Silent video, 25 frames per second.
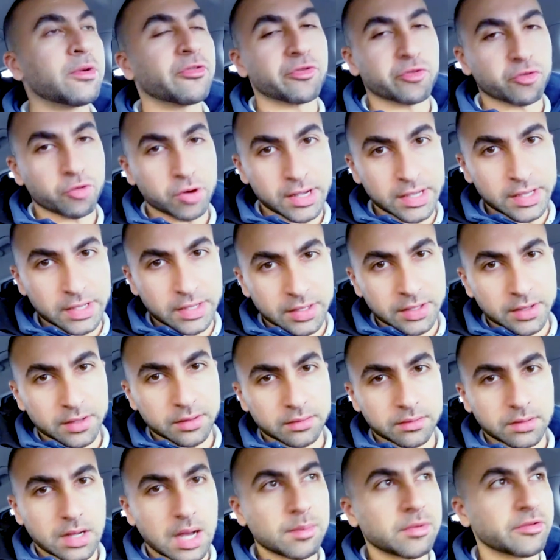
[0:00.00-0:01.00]
afraid.
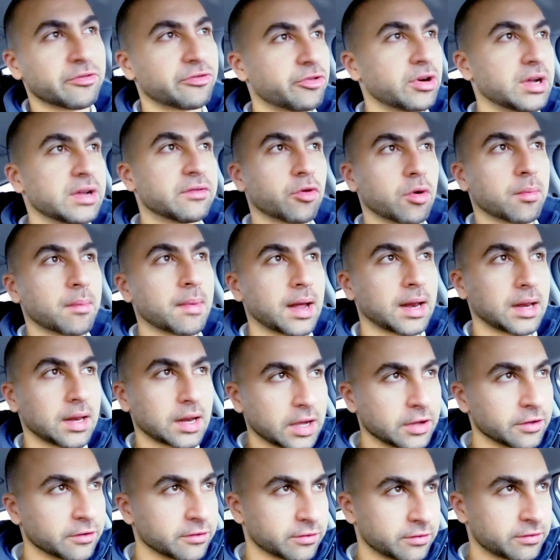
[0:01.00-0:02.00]
I'm afraid for my
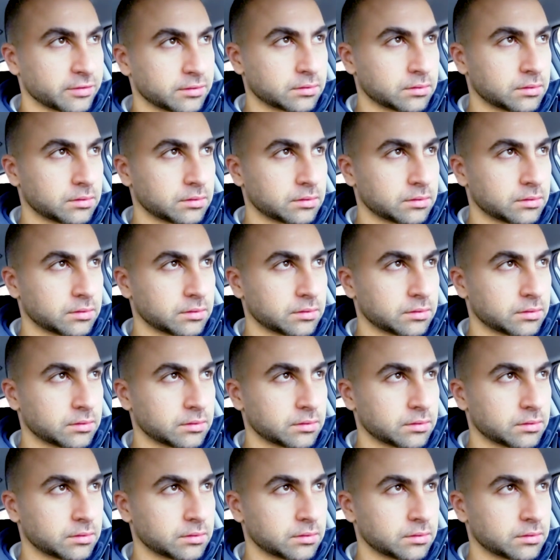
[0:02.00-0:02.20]
life.